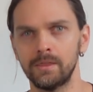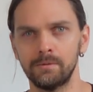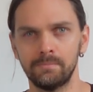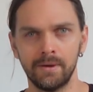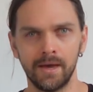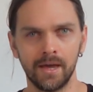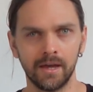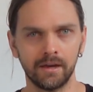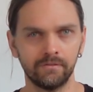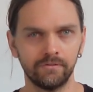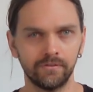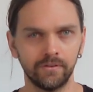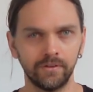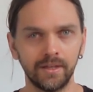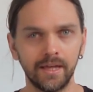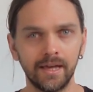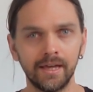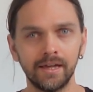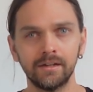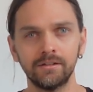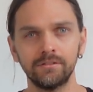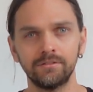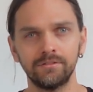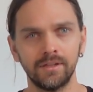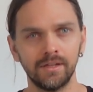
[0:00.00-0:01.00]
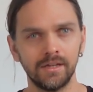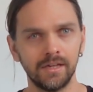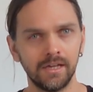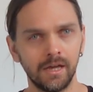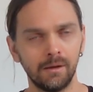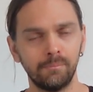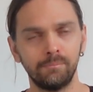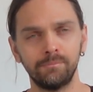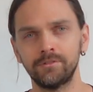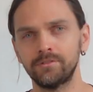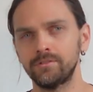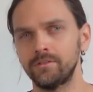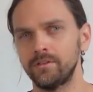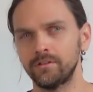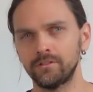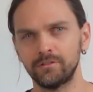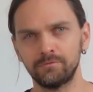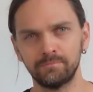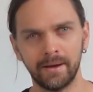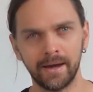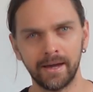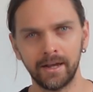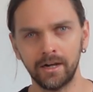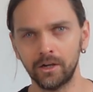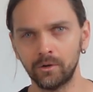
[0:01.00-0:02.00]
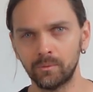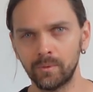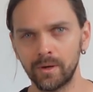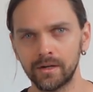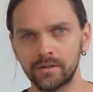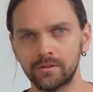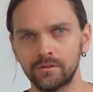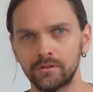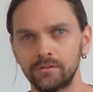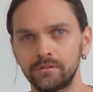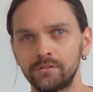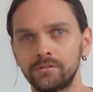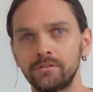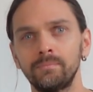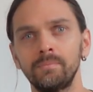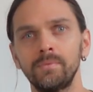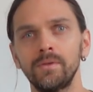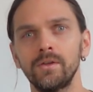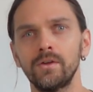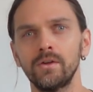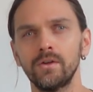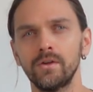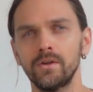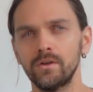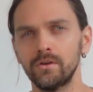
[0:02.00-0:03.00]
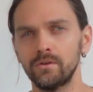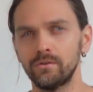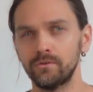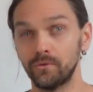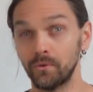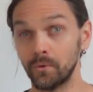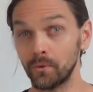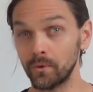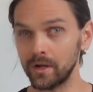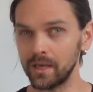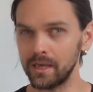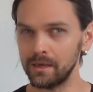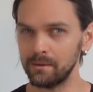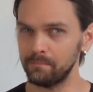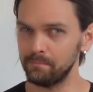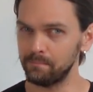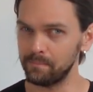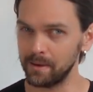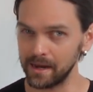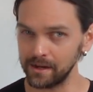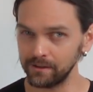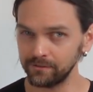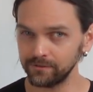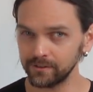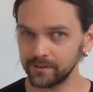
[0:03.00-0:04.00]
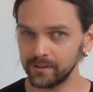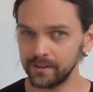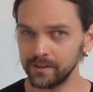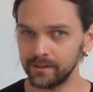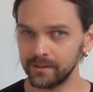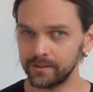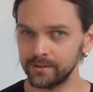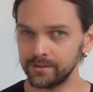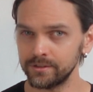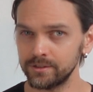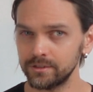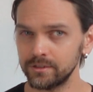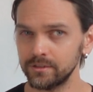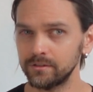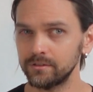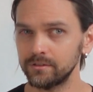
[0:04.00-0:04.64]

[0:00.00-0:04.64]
the back of the legs, the hips, the spinal erectors. For a basic hinge,